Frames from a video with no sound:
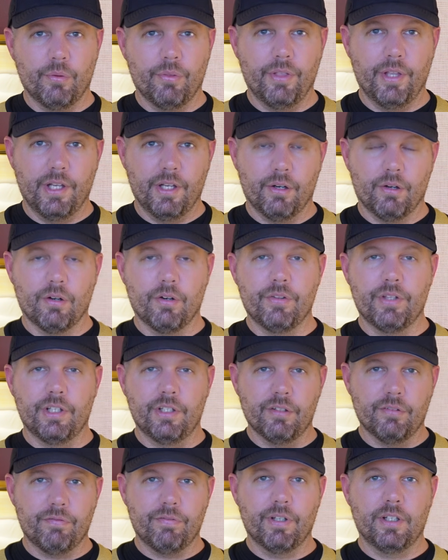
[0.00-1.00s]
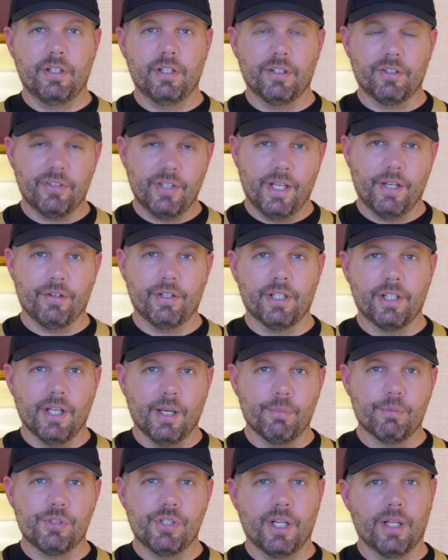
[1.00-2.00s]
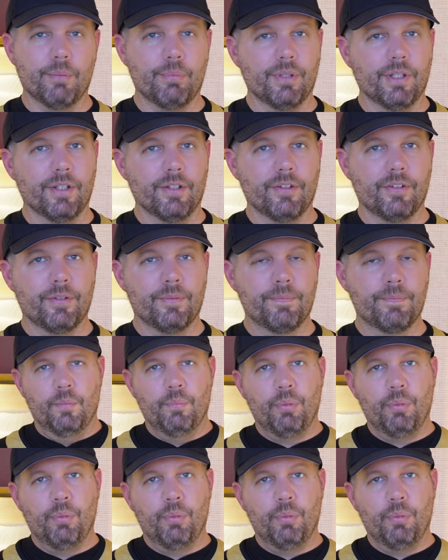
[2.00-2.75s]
they are the defending Stanley Cup champions.